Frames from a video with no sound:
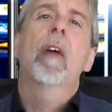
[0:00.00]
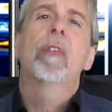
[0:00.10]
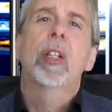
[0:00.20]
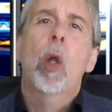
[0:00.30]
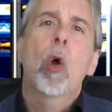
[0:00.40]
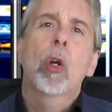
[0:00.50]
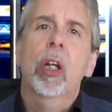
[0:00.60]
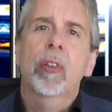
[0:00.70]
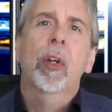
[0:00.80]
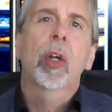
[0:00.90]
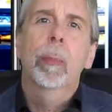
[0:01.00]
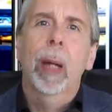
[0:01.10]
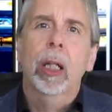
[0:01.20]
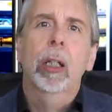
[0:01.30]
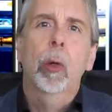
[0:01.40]
of long
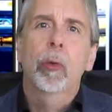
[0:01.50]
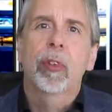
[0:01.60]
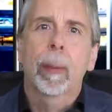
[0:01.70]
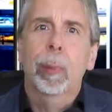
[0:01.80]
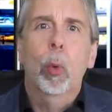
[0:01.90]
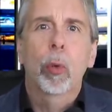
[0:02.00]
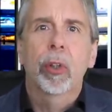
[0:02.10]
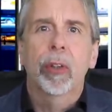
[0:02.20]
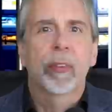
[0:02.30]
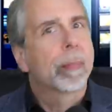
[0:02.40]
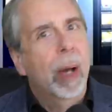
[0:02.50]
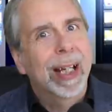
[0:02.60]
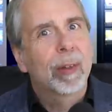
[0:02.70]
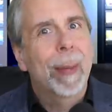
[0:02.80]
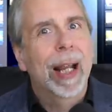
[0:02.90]
term closed borders. My
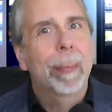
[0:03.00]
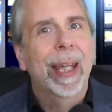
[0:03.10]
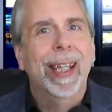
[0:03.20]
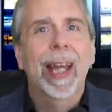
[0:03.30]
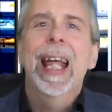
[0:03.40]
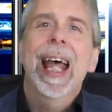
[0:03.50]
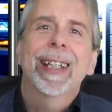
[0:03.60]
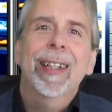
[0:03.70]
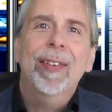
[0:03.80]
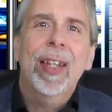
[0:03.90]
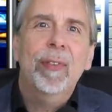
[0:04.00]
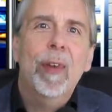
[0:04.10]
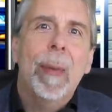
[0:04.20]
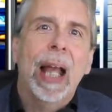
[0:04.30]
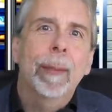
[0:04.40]
name is Mallen Baker. This is
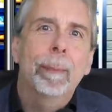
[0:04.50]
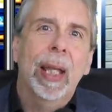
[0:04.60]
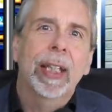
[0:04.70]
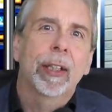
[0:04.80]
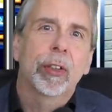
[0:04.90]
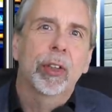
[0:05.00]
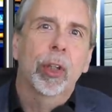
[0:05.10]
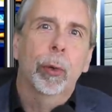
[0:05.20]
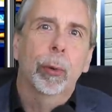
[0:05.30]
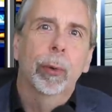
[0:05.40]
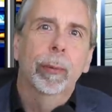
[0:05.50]
The Mallen Baker Show.